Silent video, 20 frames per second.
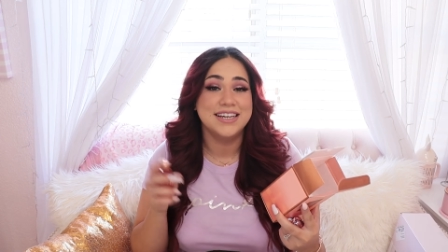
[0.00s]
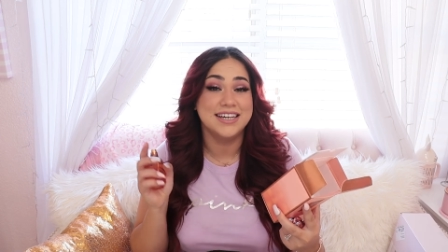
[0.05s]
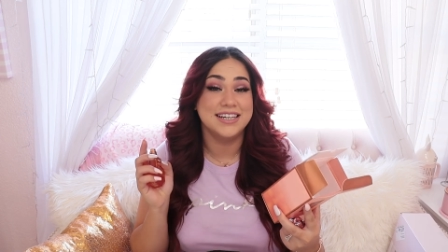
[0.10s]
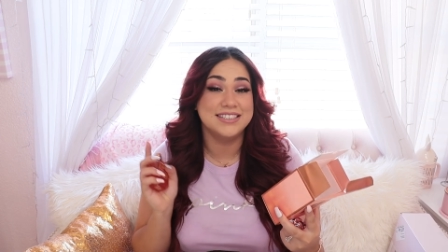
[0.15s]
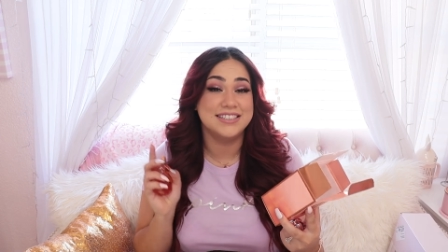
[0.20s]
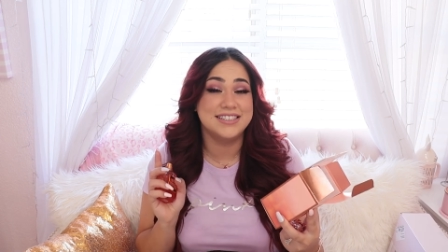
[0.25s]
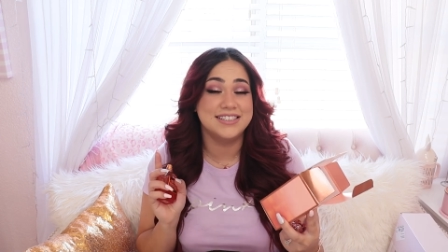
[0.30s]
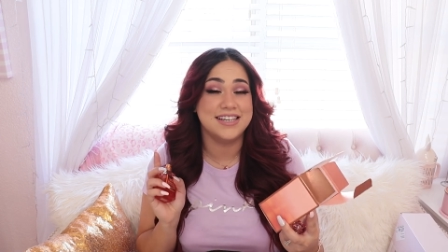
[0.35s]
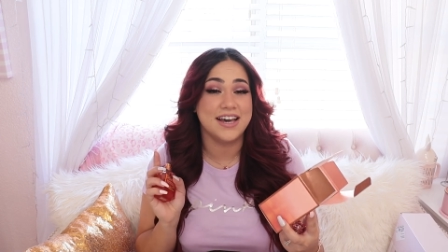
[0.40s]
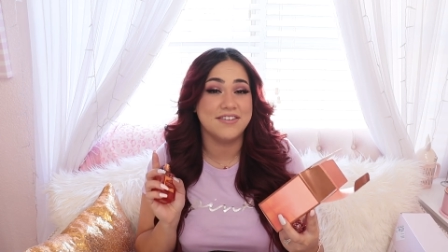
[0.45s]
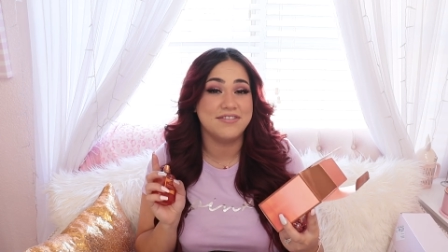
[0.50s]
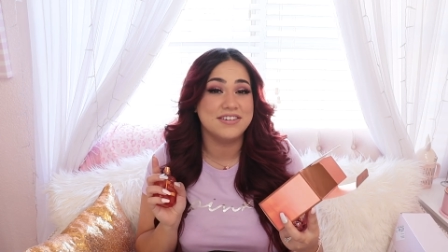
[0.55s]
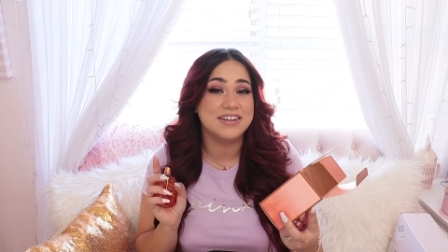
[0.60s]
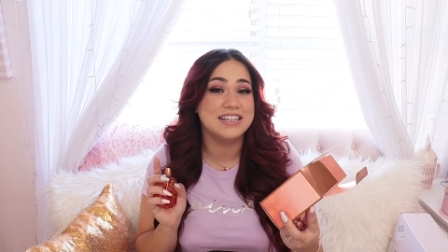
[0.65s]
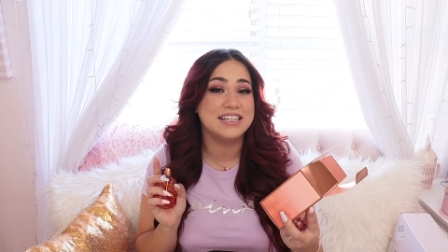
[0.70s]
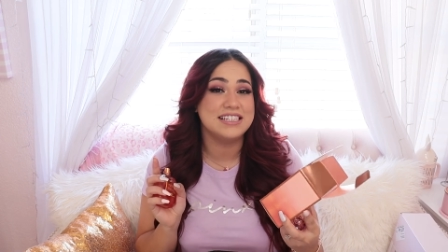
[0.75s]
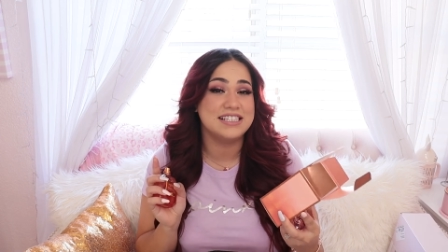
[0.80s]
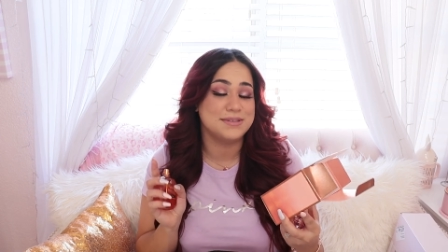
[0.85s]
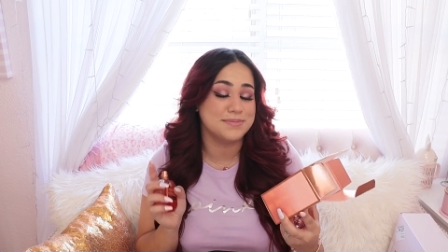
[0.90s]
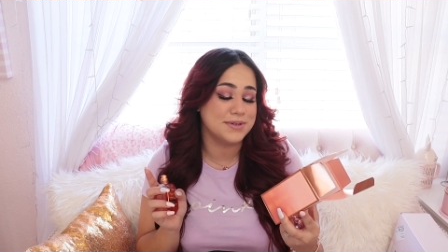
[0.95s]
It
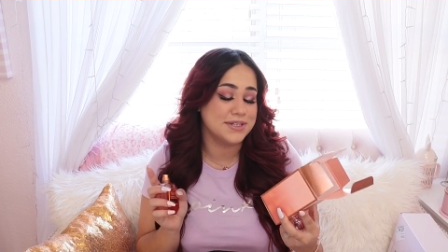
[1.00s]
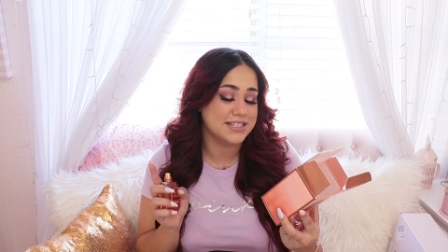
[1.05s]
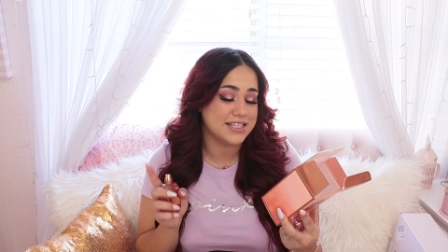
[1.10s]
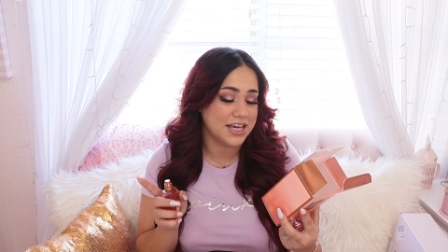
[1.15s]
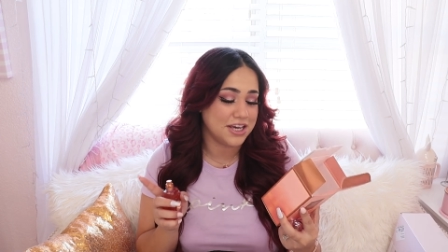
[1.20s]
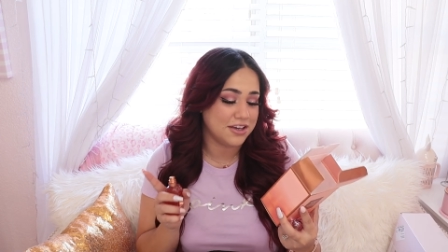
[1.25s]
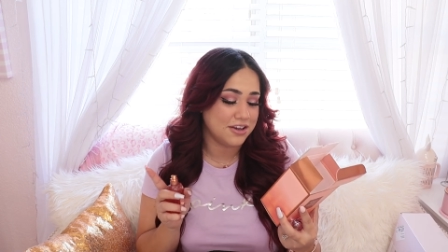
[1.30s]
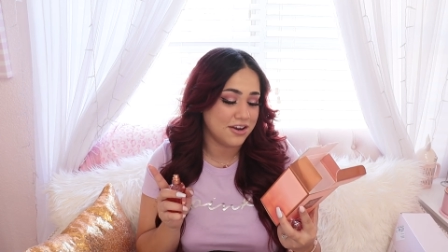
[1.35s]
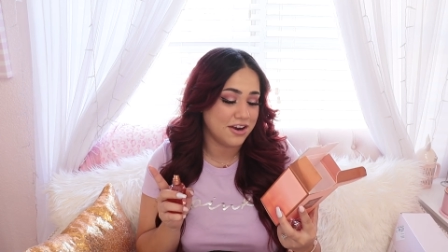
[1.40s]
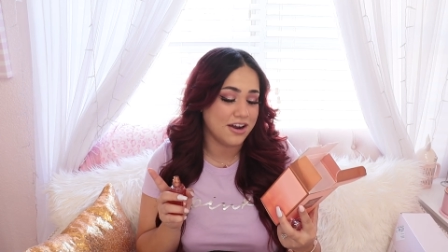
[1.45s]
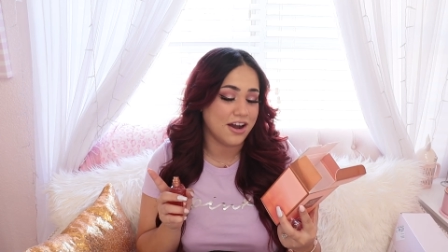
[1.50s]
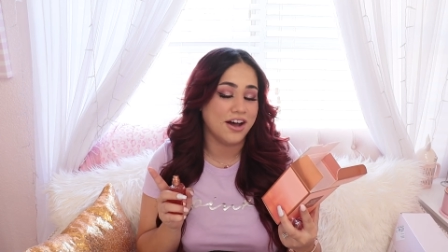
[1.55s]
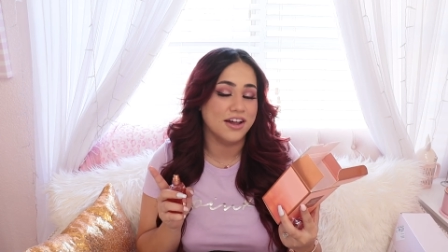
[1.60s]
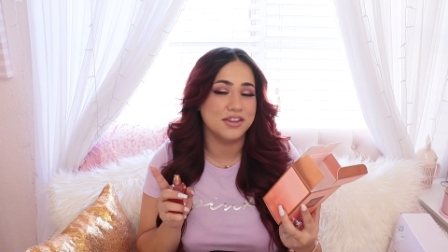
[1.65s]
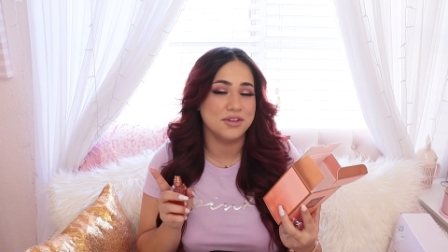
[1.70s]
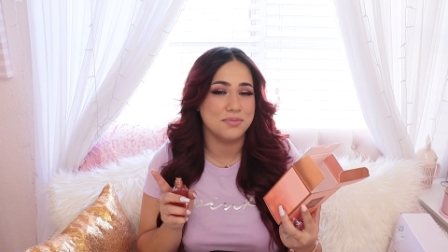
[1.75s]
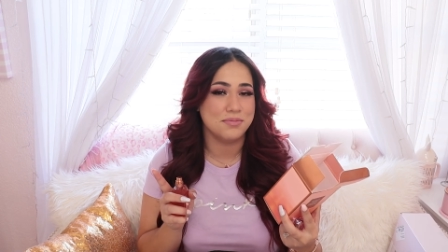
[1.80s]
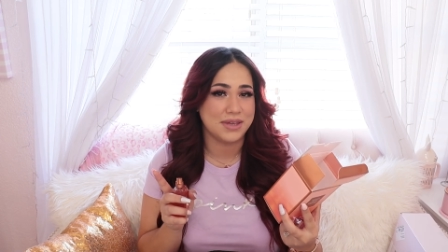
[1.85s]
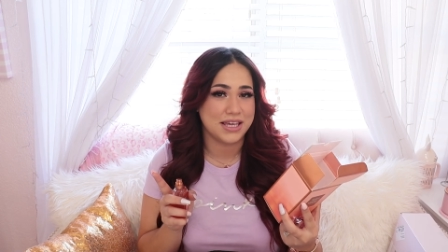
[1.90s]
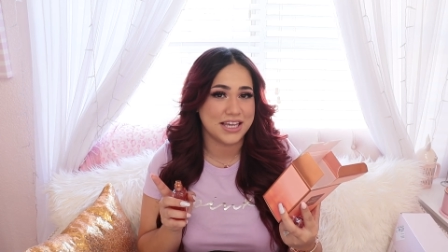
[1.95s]
definitely smells like you're
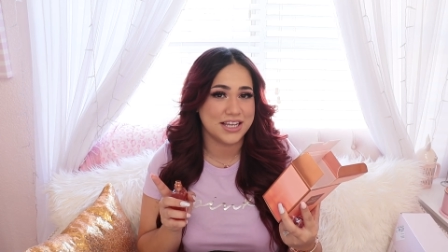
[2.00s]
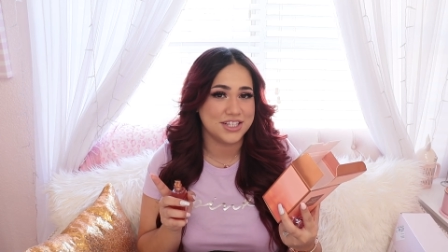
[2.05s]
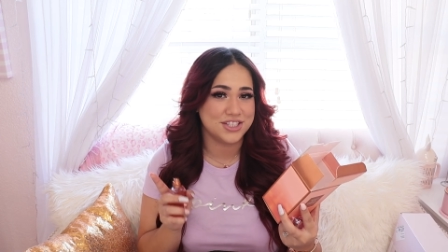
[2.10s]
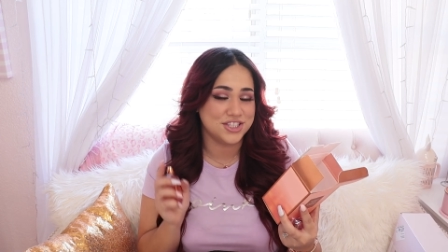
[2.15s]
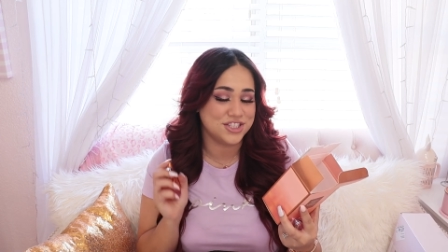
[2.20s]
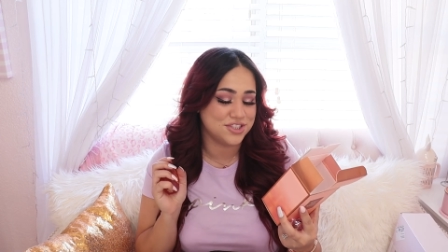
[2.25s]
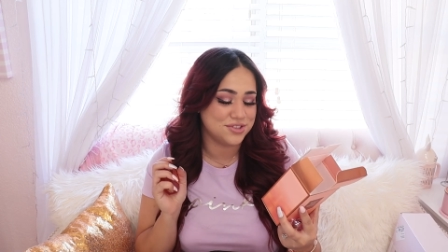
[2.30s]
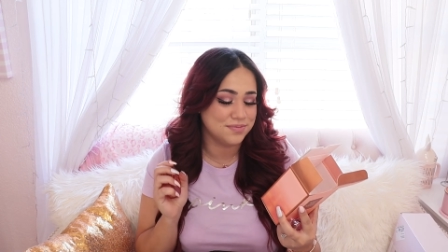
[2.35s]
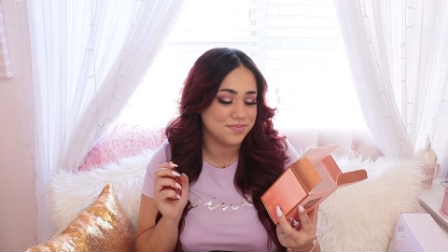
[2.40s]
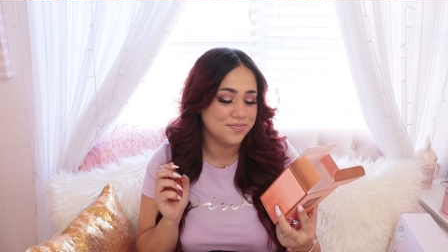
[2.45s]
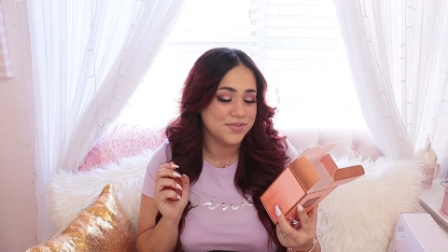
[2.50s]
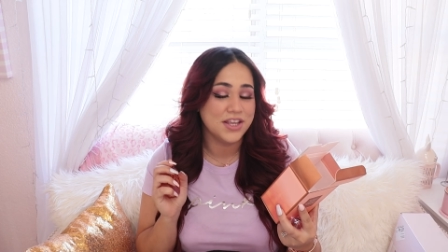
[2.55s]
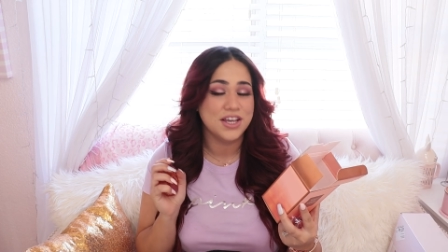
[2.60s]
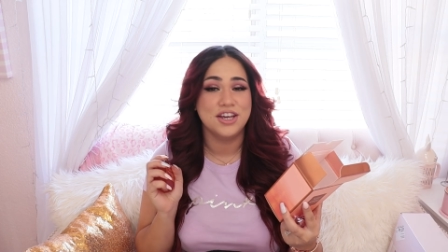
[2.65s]
on the beach.